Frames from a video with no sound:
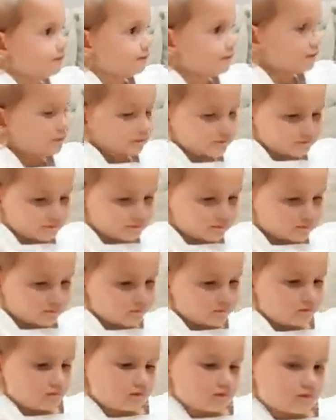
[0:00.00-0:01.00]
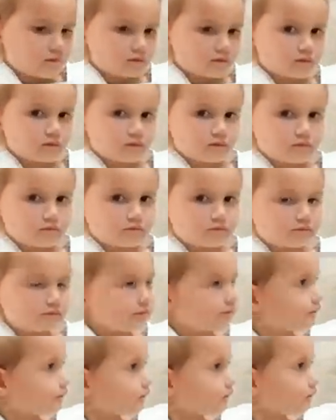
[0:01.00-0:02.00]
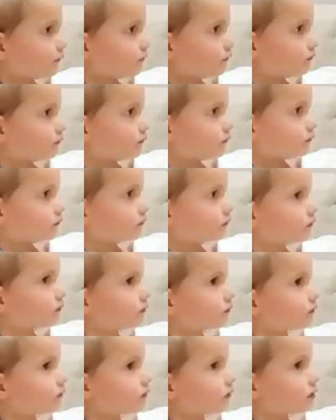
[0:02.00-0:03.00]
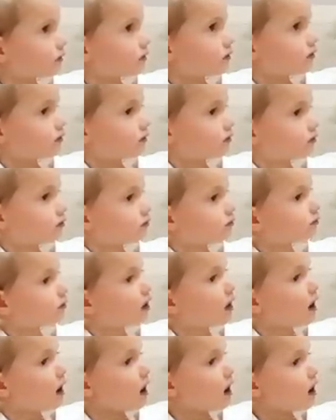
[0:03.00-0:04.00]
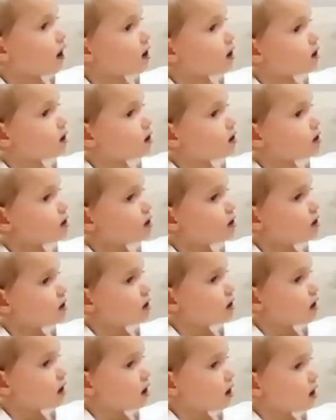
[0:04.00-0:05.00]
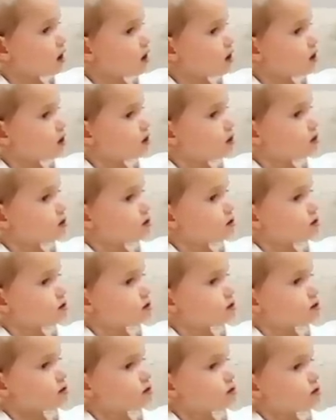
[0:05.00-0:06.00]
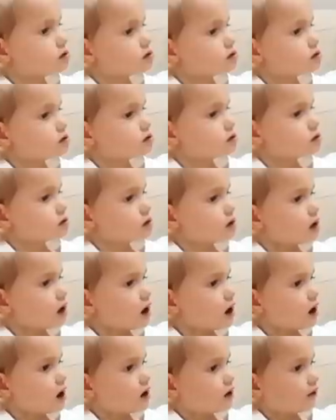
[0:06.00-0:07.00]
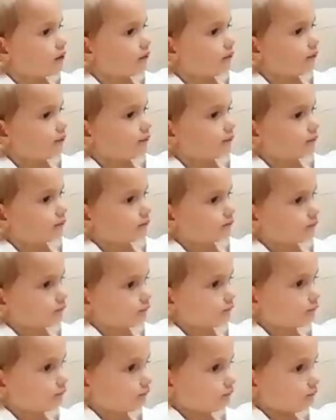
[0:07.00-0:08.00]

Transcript: (silent)